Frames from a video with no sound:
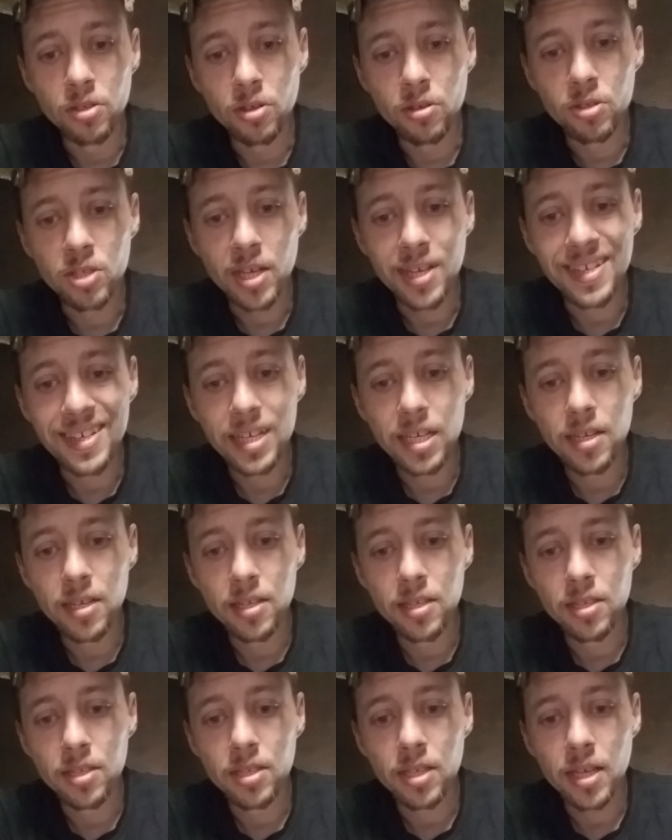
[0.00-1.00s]

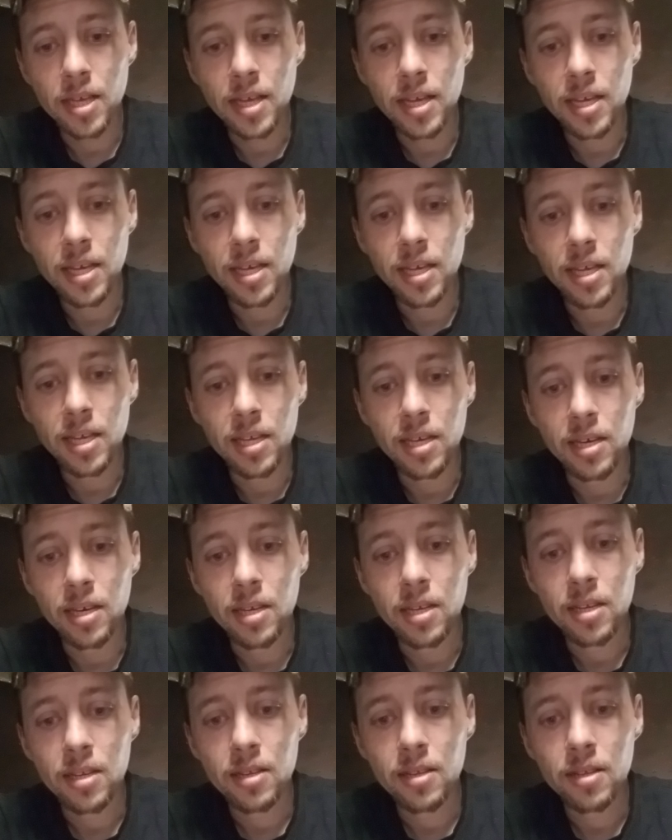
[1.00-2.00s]
ideas, and
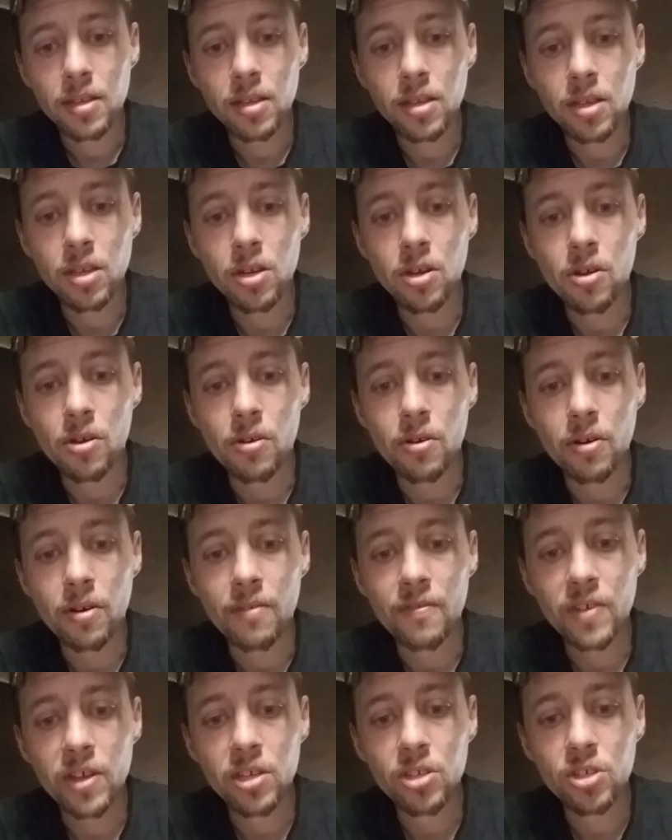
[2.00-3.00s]
you know,
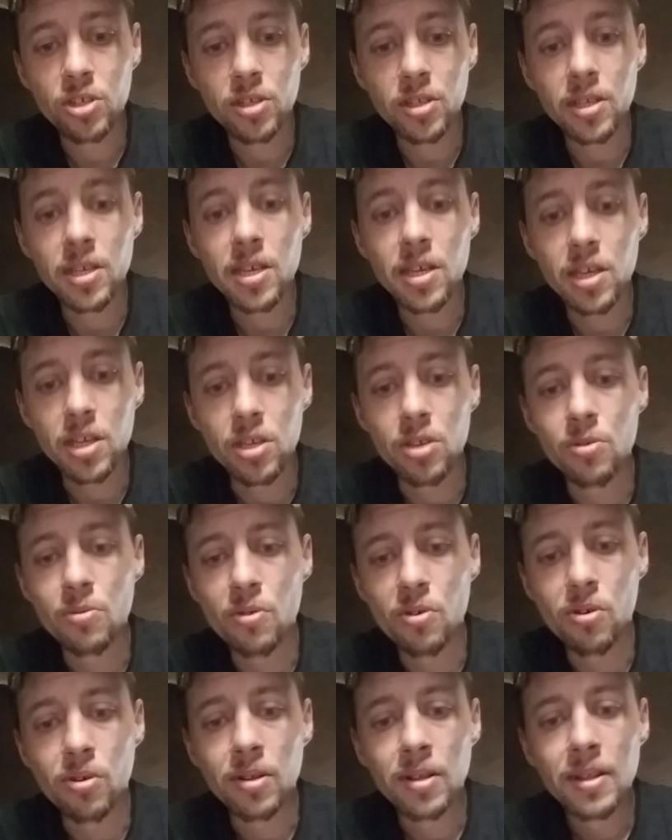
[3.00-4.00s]
eventually you
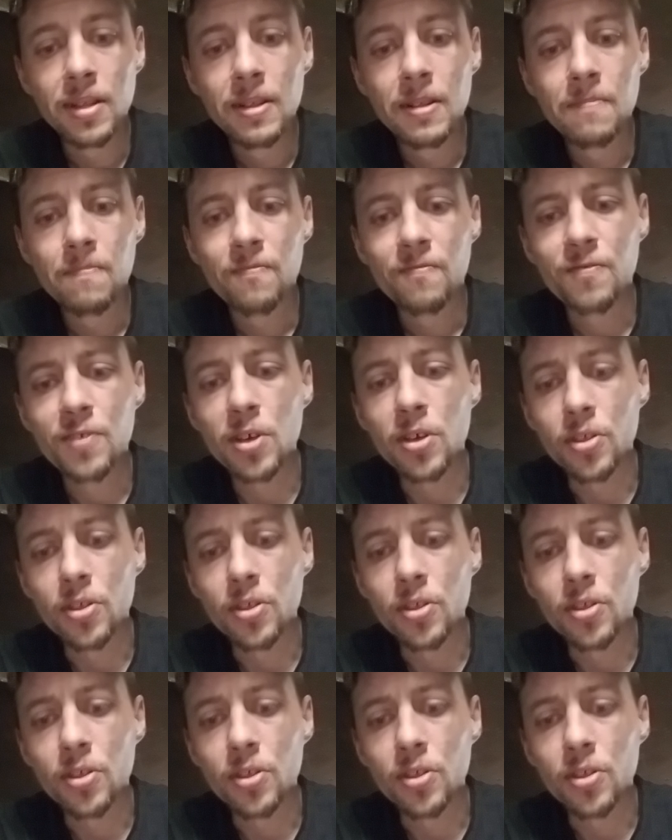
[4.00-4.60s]
will fill